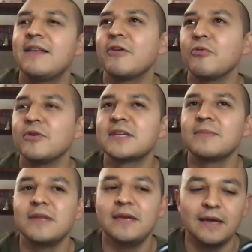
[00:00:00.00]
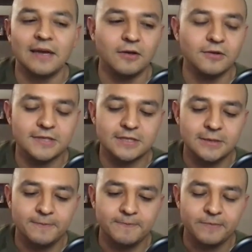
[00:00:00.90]
There was something else.
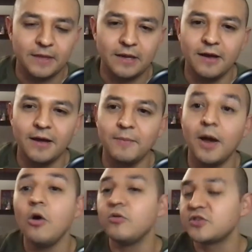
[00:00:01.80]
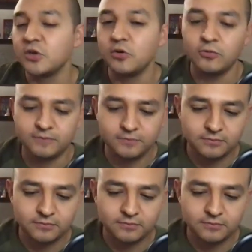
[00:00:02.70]
Um, oh, so